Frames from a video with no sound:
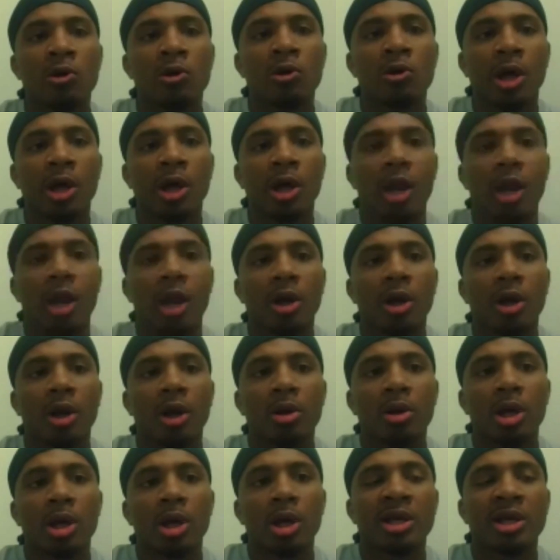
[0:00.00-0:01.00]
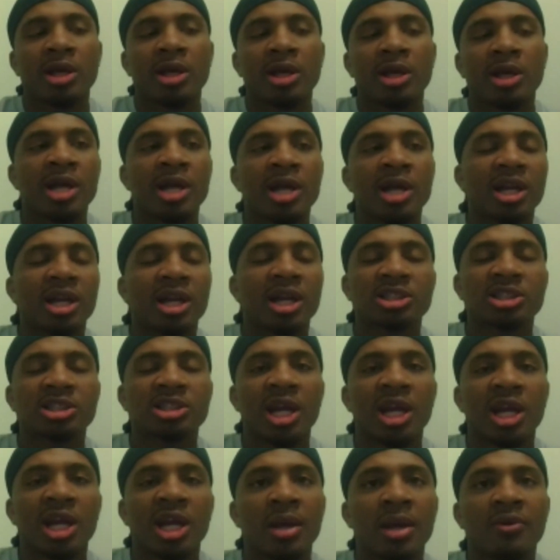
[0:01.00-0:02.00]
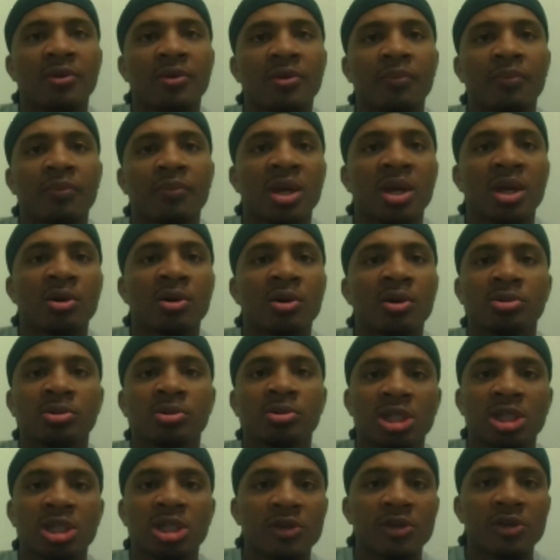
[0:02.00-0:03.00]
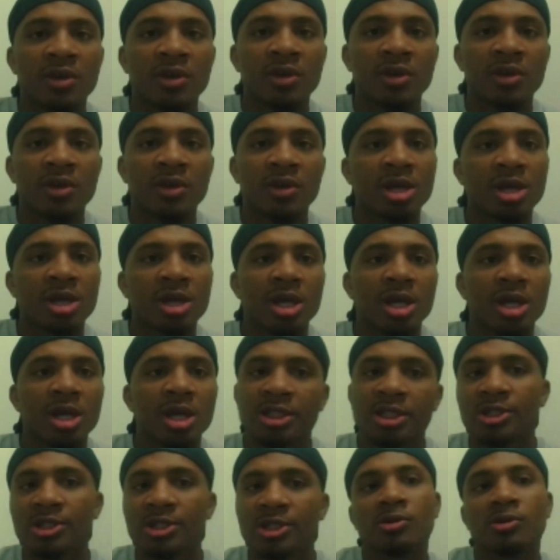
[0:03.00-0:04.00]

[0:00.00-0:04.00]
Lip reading: like he's not ashamed of being on TV and still